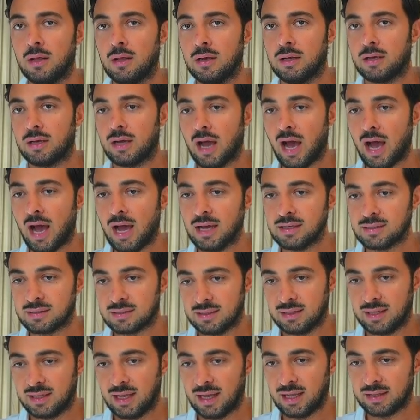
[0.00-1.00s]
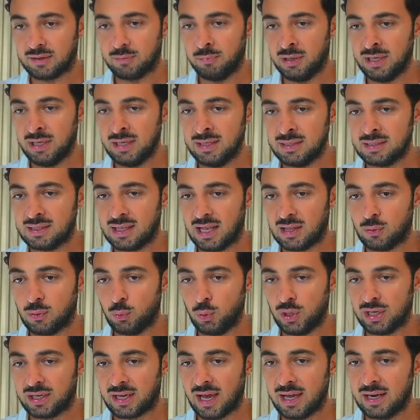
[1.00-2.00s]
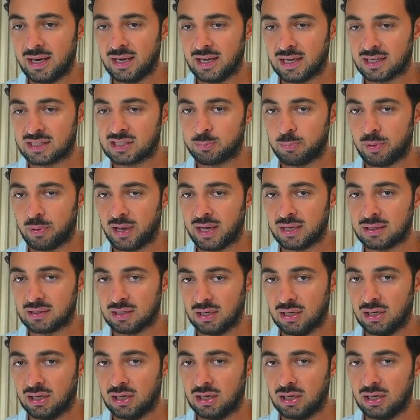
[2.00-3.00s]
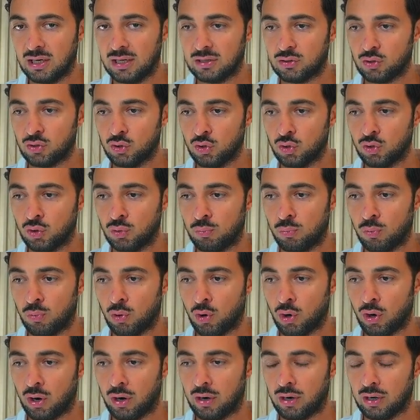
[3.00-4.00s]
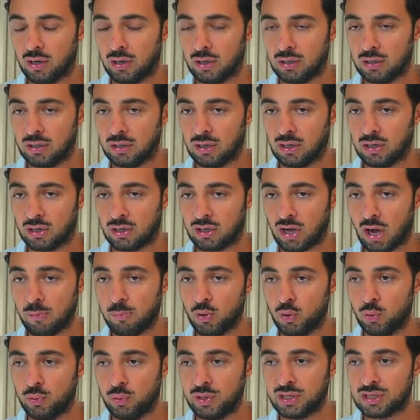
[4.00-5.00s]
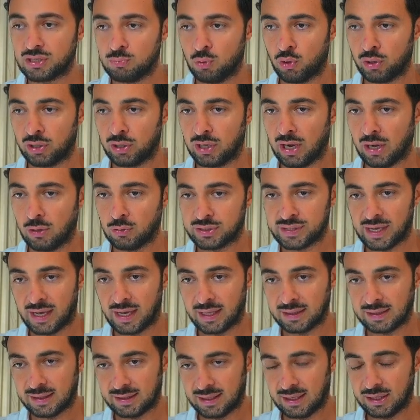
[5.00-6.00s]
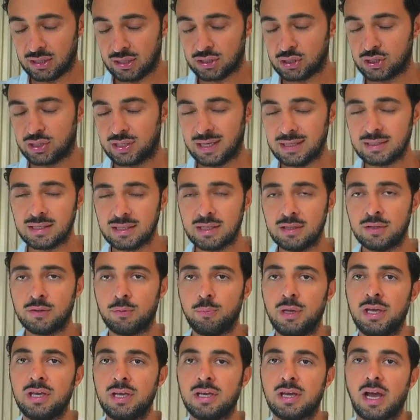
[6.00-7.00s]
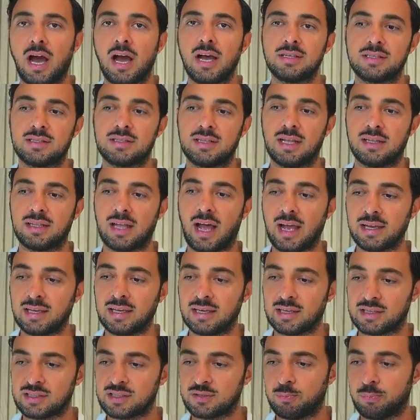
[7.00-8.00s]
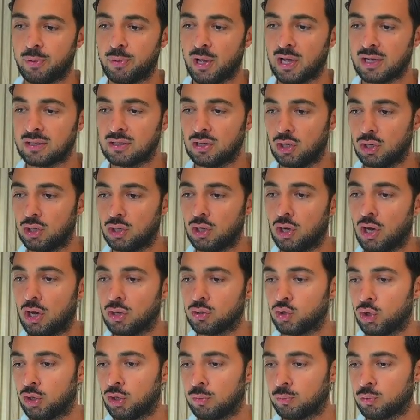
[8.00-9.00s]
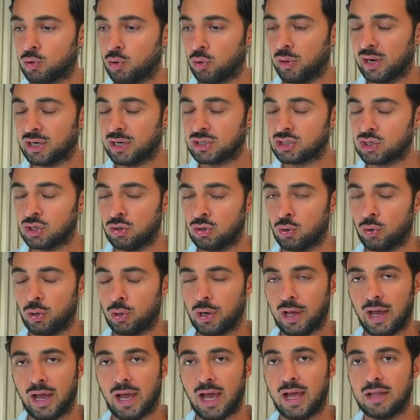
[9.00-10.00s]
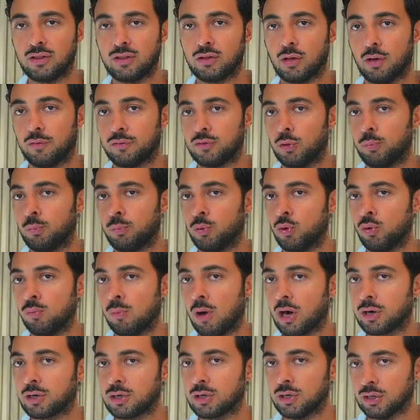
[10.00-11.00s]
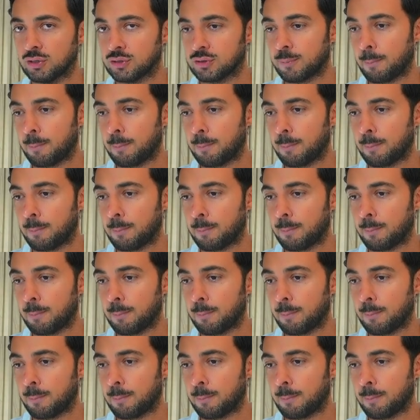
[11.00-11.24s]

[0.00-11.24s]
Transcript: guys, that means that we can expect a little more, a couple weeks more downside. This doesn't mean, guys, that I expect a long-term correction or the end of the bull market.